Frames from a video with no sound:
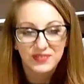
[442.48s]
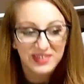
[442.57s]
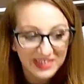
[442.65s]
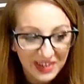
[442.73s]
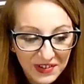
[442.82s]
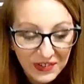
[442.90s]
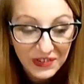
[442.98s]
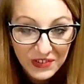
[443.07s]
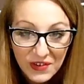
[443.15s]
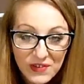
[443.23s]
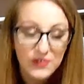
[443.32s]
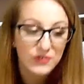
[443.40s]
this video,
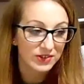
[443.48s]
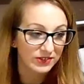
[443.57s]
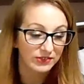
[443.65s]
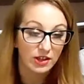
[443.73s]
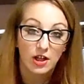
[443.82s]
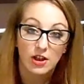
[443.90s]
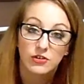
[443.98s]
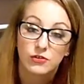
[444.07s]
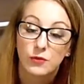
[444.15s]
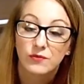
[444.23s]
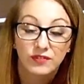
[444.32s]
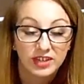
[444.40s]
you know the drills.
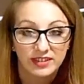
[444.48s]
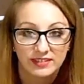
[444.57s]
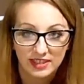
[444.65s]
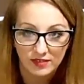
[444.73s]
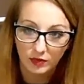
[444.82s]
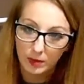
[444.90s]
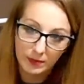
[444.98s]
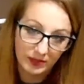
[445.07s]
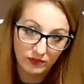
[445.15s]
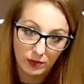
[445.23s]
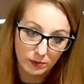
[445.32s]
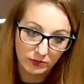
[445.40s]
Don't forget to give it a
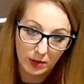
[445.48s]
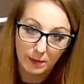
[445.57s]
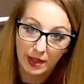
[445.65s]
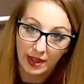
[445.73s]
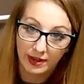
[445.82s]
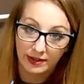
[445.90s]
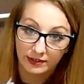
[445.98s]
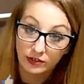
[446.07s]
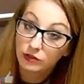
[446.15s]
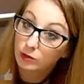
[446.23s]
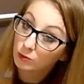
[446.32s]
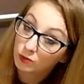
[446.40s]
big thumbs up and
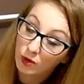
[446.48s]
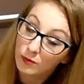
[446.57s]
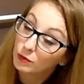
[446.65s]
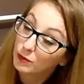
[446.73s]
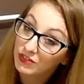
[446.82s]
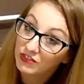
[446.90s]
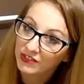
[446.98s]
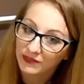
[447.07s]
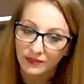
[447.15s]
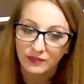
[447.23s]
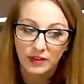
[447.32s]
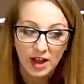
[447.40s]
subscribe to my
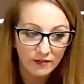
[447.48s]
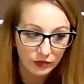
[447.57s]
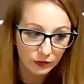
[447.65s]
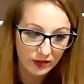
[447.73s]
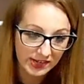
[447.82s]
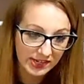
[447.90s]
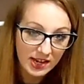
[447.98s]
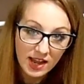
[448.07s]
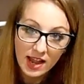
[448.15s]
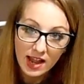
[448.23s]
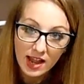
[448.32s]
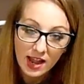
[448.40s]
channel if you haven't already.
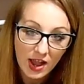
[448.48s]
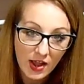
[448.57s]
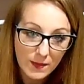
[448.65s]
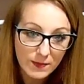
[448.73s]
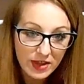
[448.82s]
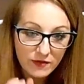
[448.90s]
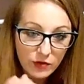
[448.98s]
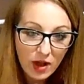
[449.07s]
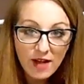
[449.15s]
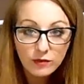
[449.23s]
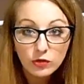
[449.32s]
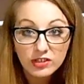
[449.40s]
If
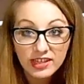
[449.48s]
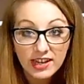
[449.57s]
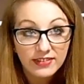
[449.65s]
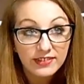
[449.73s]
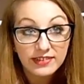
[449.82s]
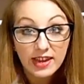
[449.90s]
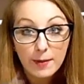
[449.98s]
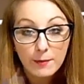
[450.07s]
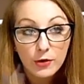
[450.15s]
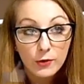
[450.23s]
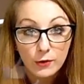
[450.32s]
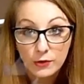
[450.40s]
you have already had this
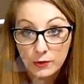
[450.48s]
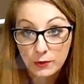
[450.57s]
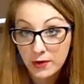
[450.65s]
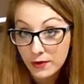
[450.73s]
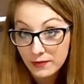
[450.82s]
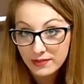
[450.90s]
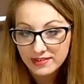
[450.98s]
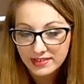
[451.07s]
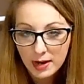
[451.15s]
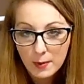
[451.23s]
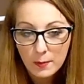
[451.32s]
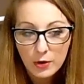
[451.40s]
camera or you own
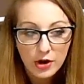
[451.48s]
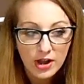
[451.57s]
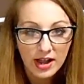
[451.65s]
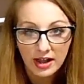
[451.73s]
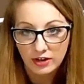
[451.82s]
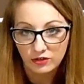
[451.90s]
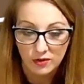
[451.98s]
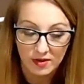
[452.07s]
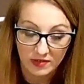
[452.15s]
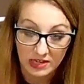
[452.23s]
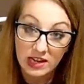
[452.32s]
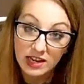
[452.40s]
this camera and you
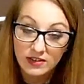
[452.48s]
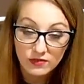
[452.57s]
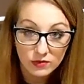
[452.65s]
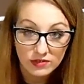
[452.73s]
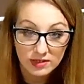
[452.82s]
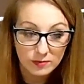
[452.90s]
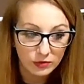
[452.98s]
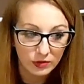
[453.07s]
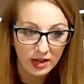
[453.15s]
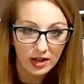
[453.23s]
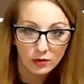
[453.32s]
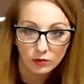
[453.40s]
have any hints or tips
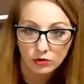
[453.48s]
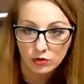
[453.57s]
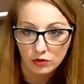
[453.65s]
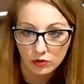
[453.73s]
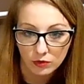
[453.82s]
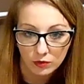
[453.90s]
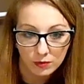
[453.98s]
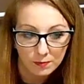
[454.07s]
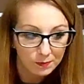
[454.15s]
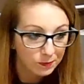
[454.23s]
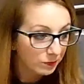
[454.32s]
on how to